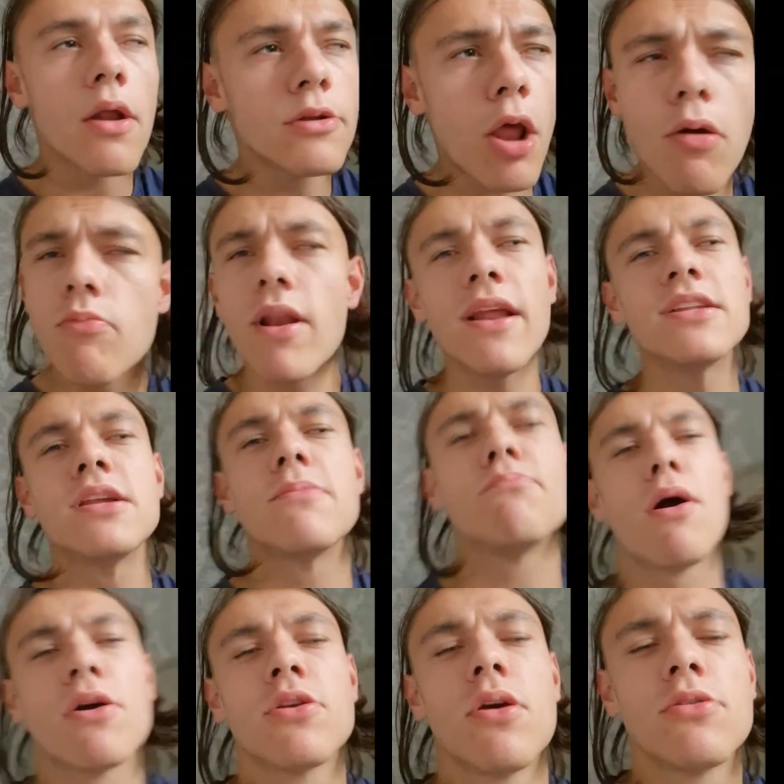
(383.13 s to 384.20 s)
Don't let
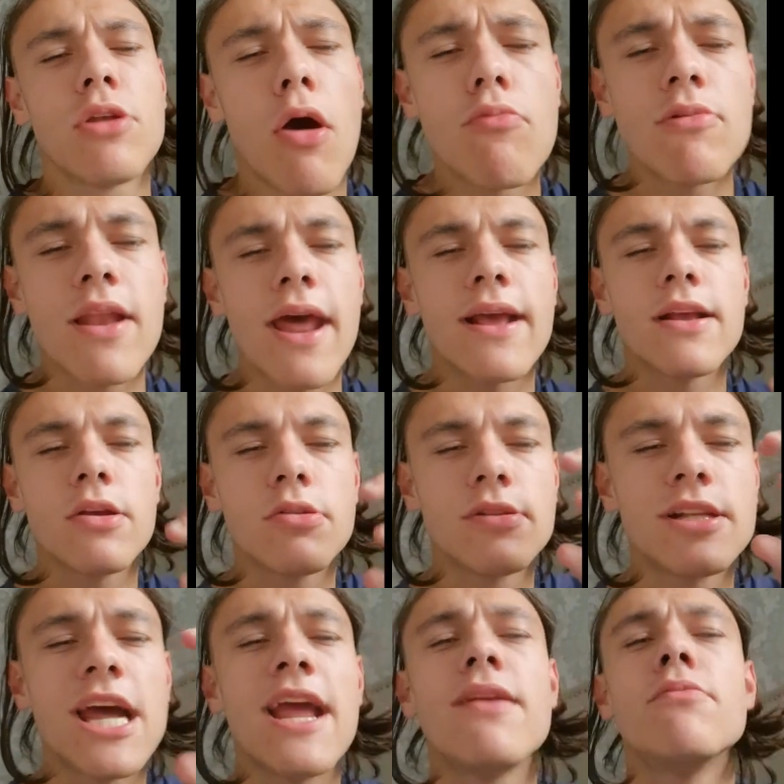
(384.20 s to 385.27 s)
the
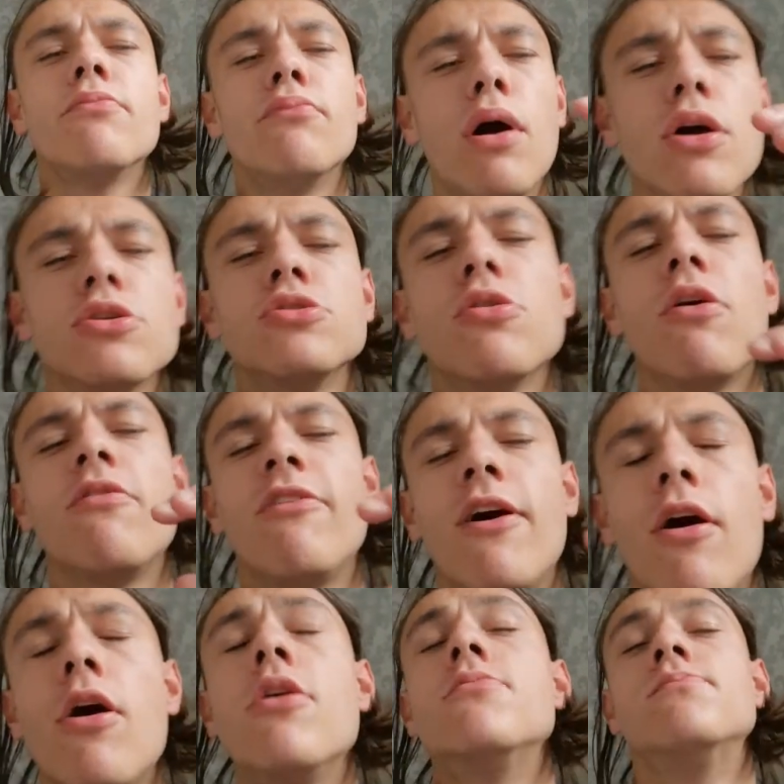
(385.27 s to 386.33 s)
team mug you off
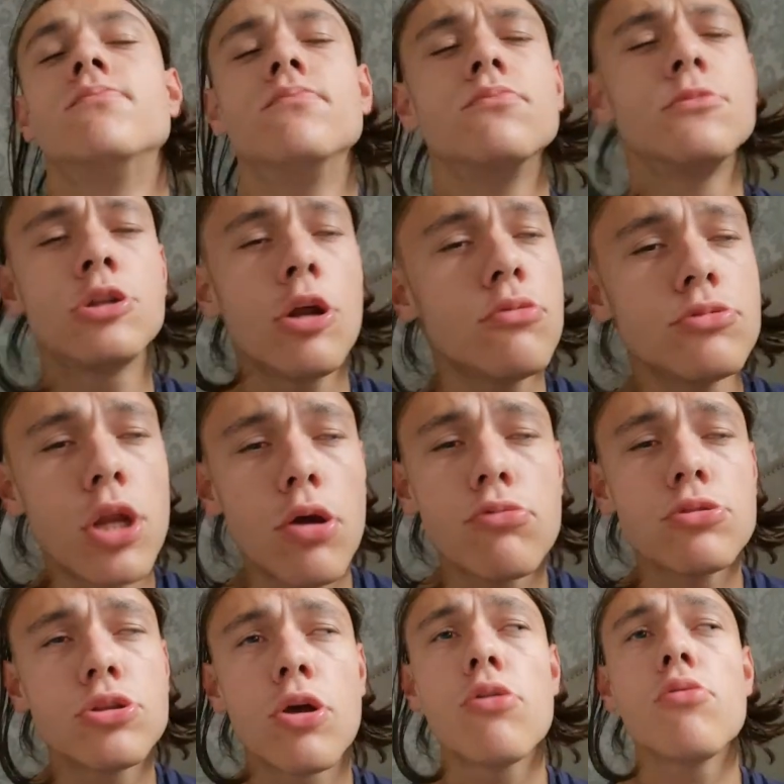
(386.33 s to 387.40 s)
at home.
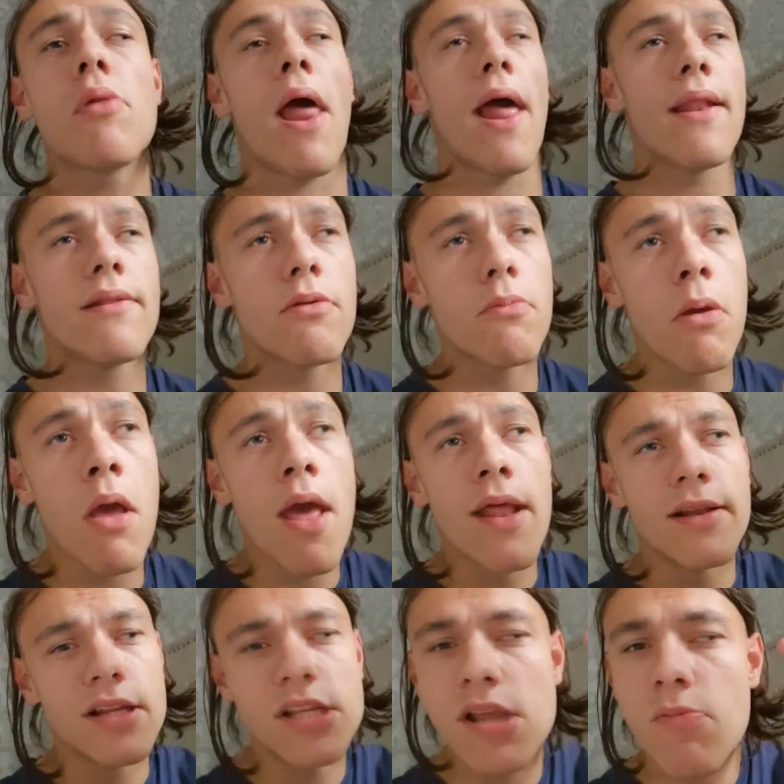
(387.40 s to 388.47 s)
Don't do that.
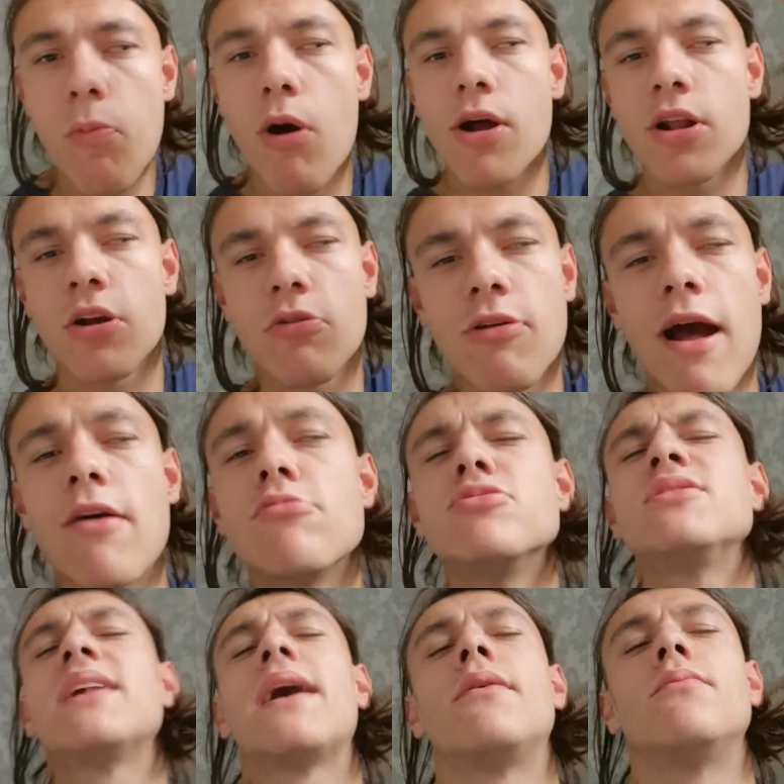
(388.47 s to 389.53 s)
You see why the crowd
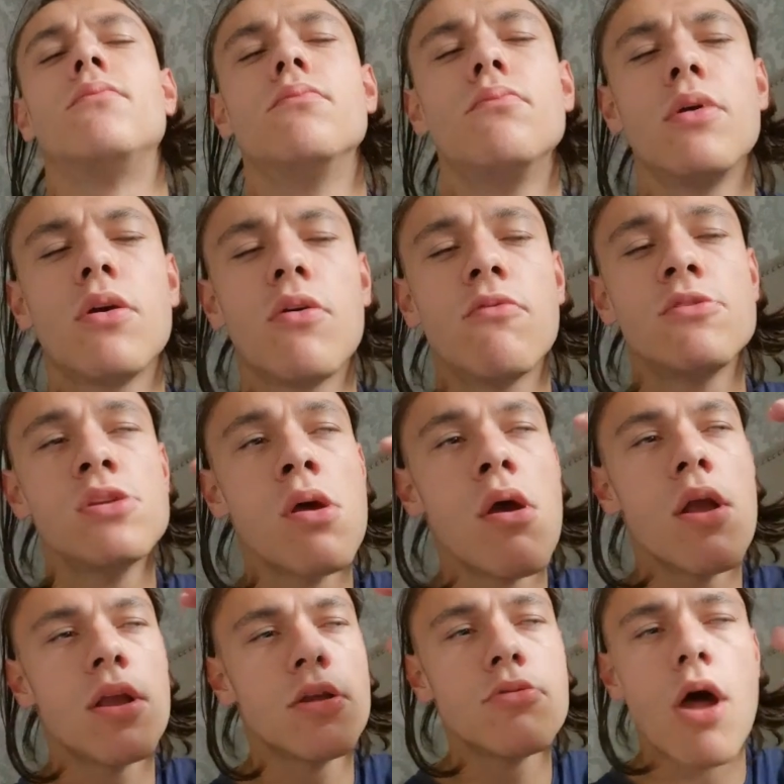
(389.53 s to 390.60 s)
was down? Because
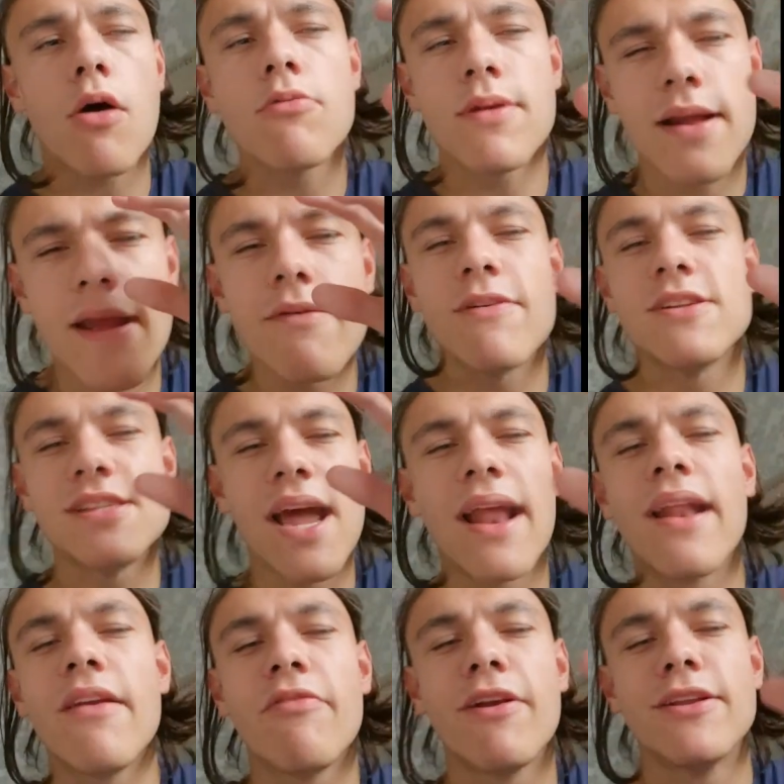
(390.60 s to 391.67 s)
you don't give us
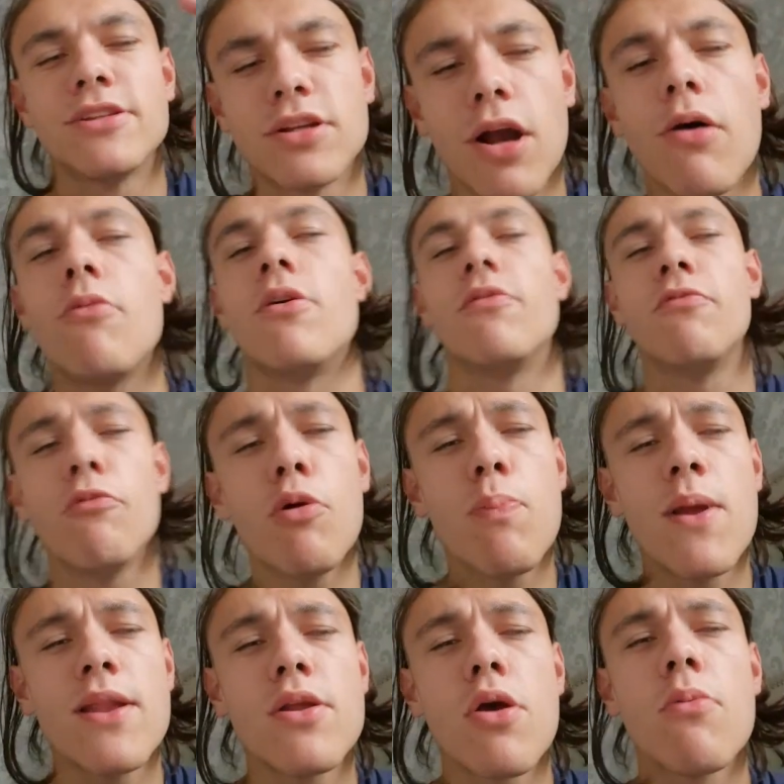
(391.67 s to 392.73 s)
anything to go off.
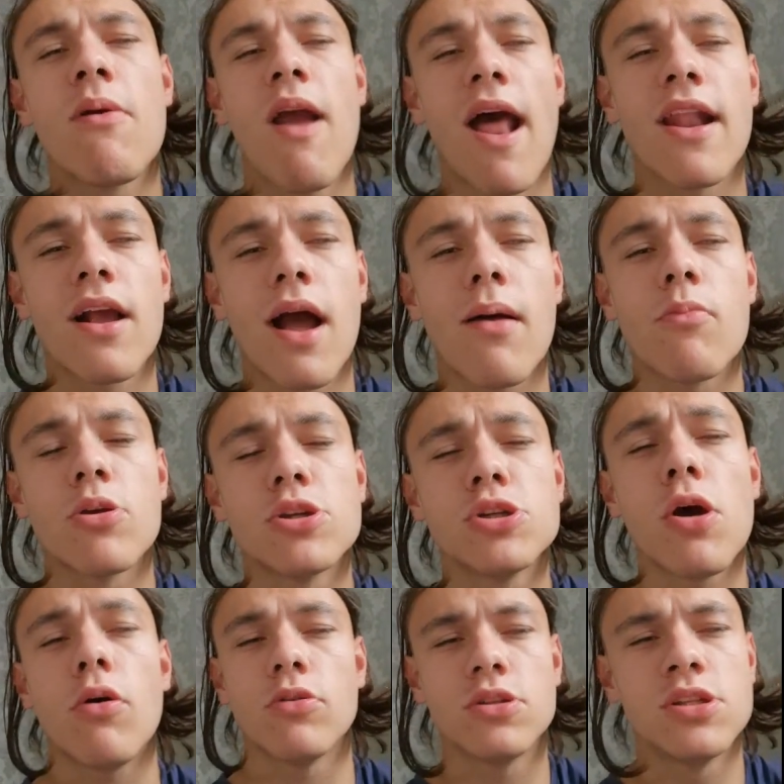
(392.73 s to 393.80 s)
Whoopie-doo, we had a couple of
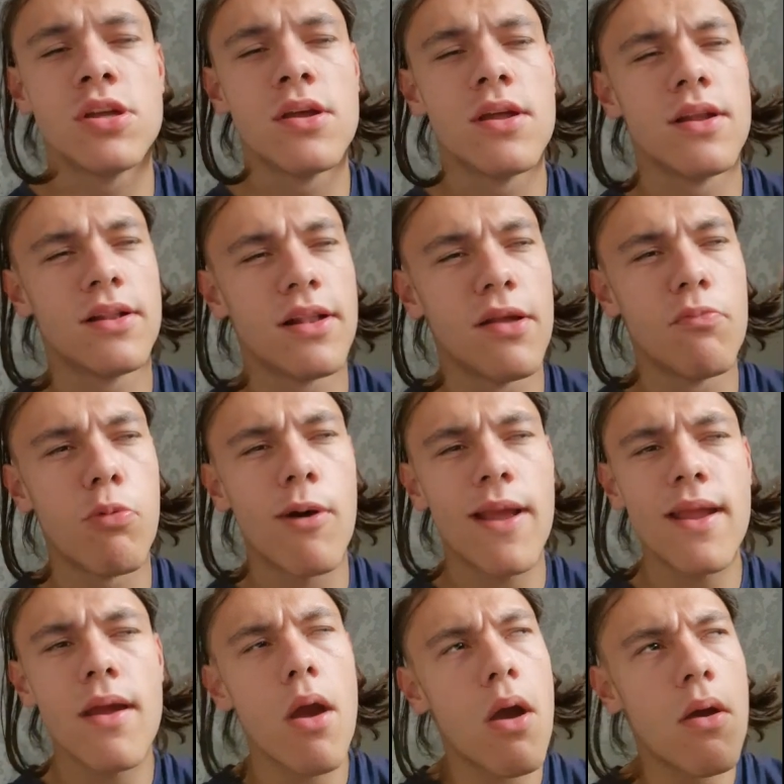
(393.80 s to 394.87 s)
shots, did
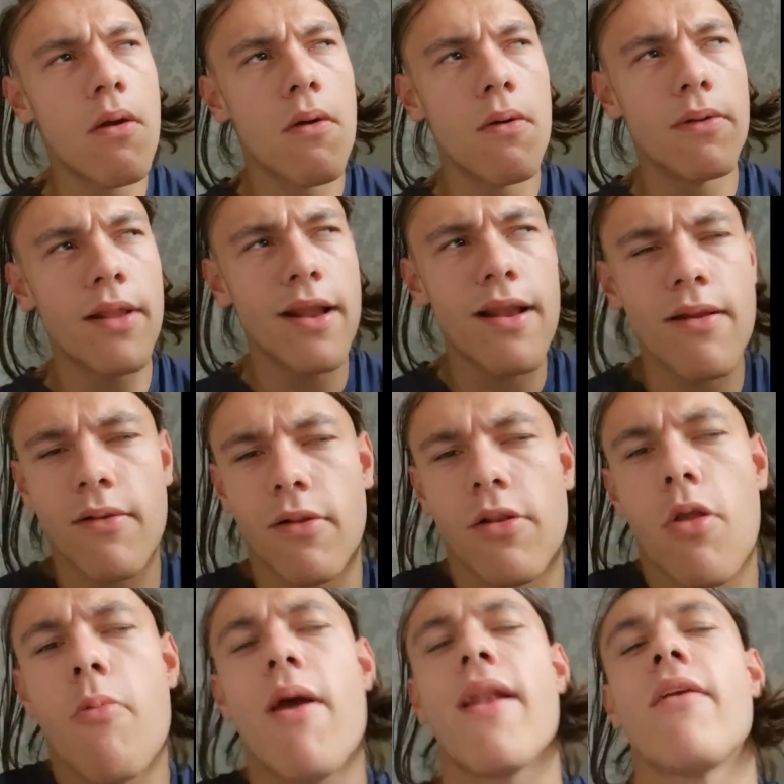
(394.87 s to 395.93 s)
we? They
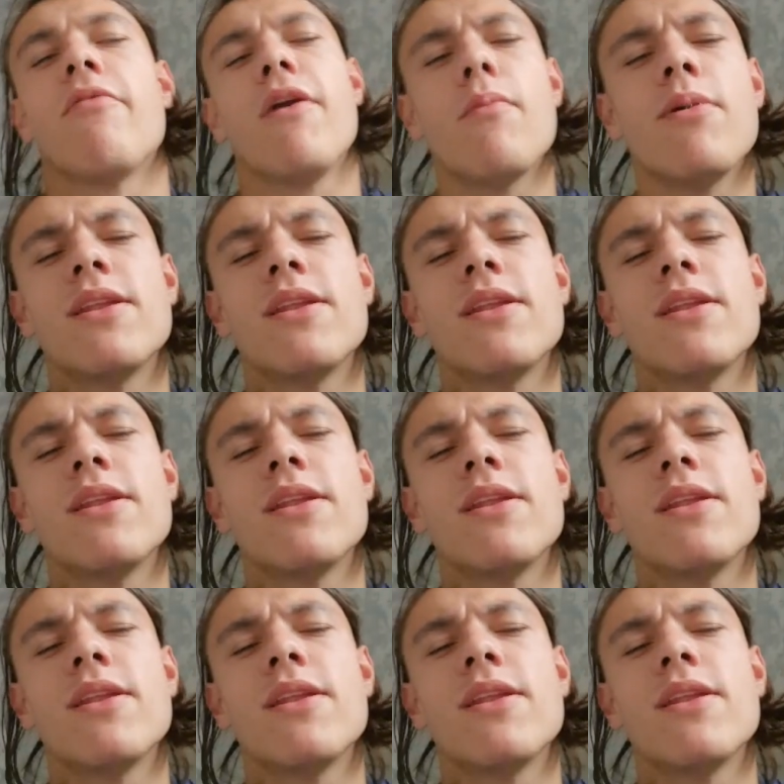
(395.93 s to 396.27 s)
didn't do anything.